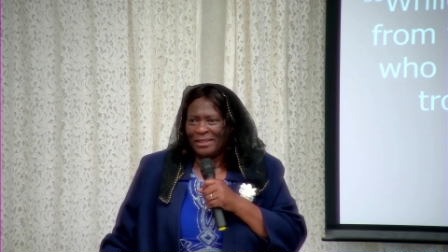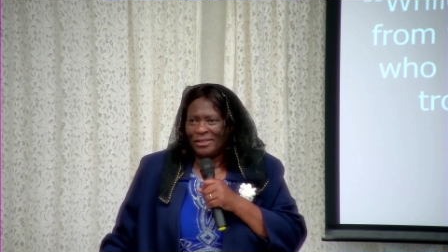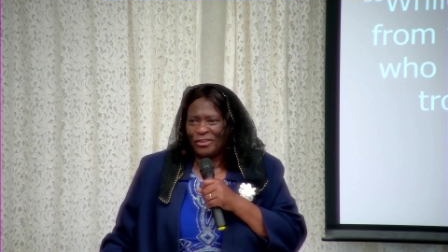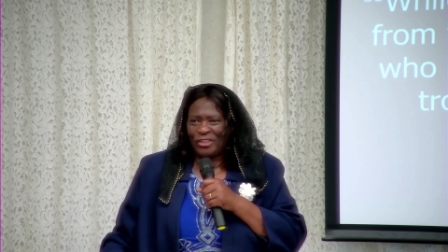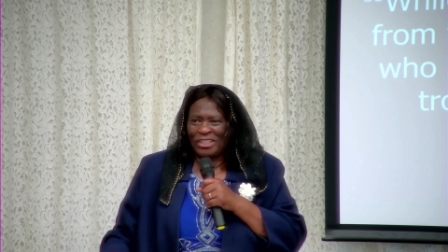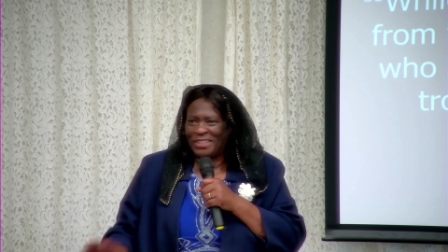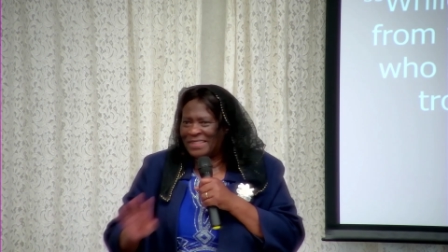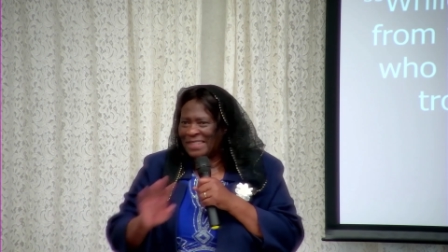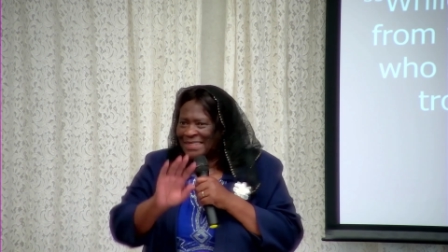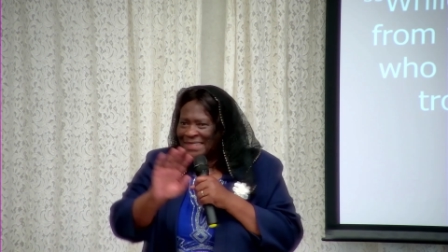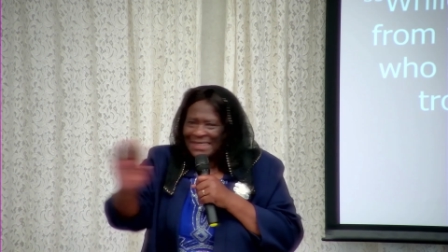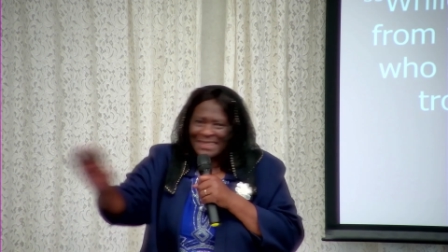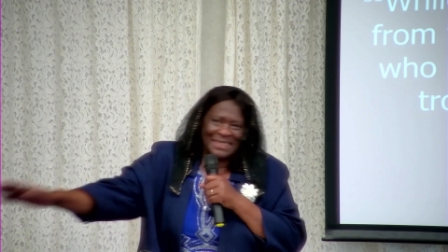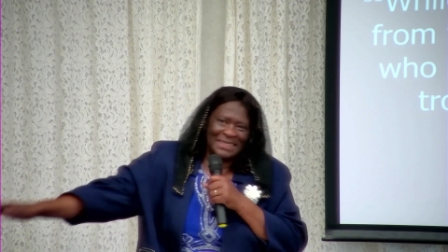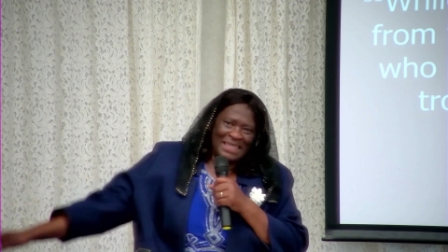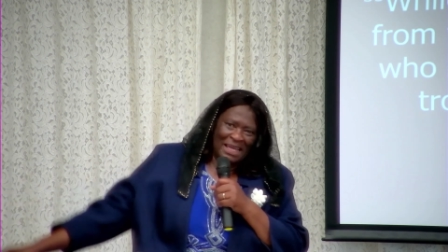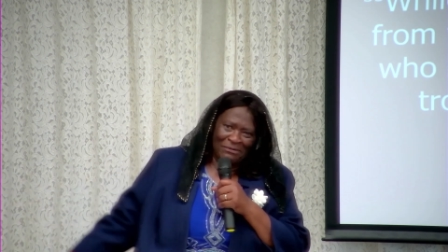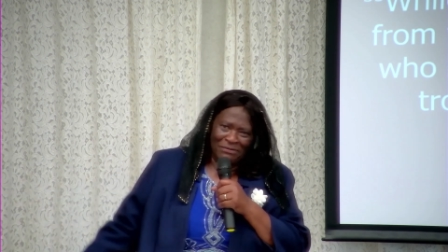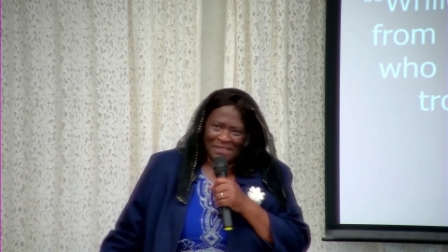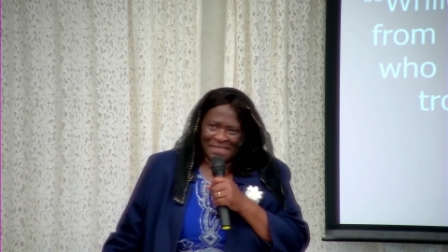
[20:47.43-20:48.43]
Jesus is
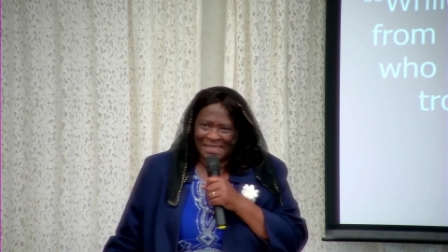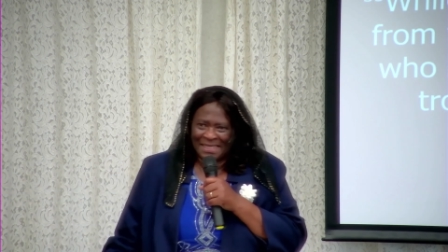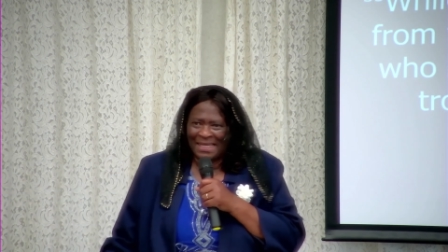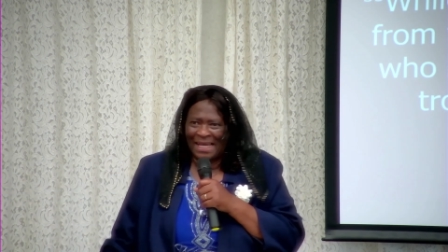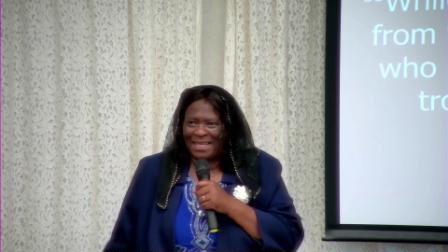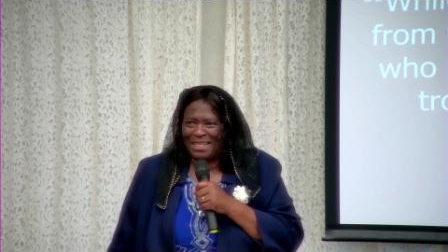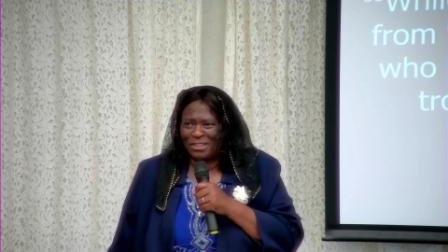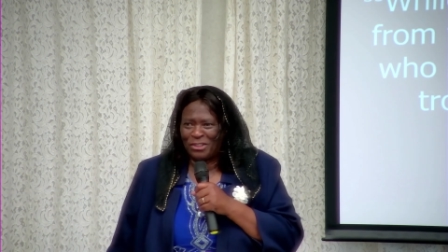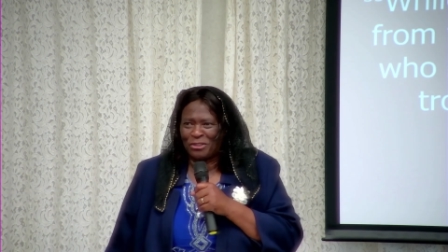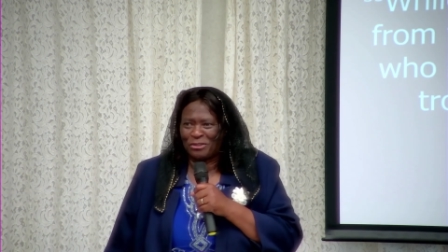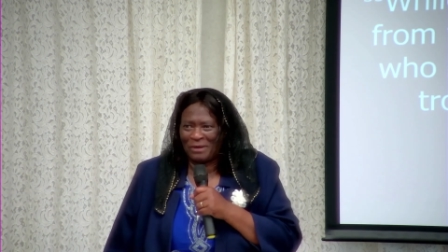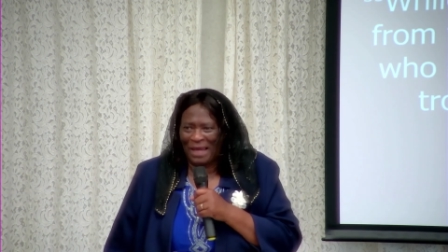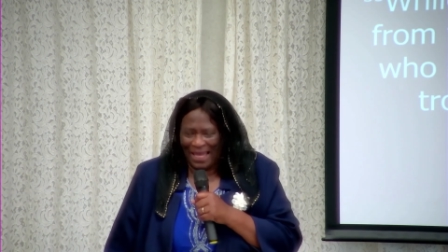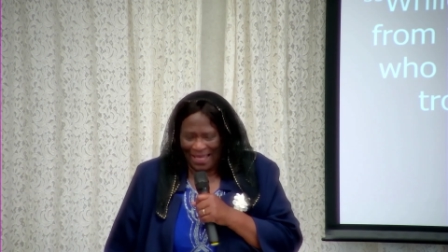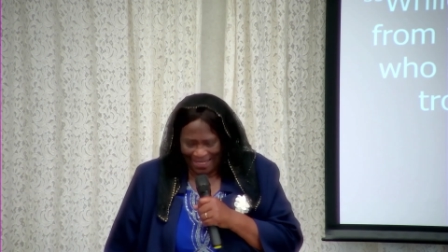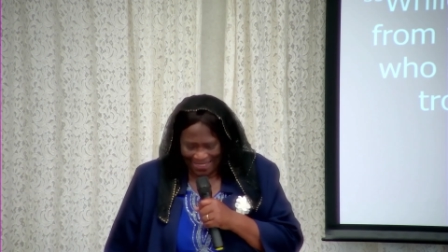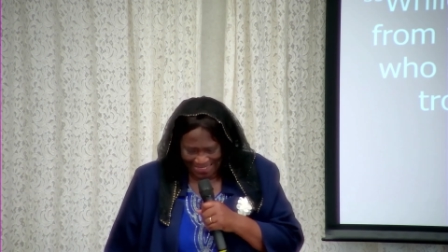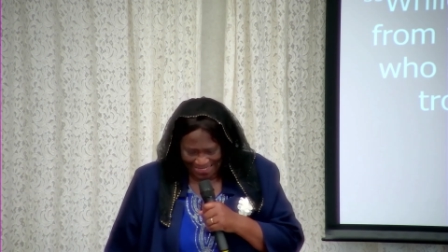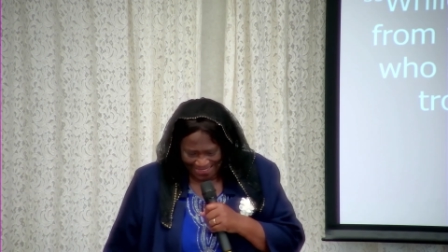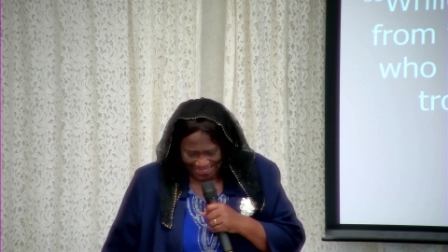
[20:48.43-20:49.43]
never
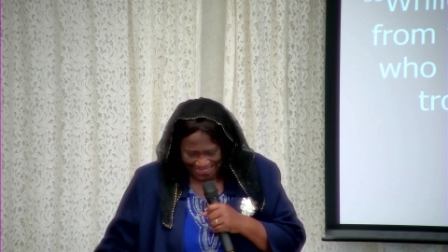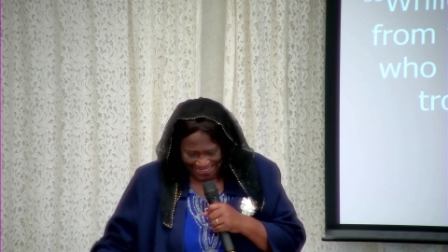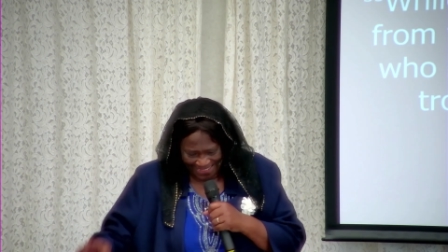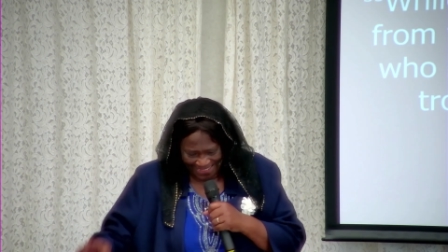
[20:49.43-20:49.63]
sidetracked.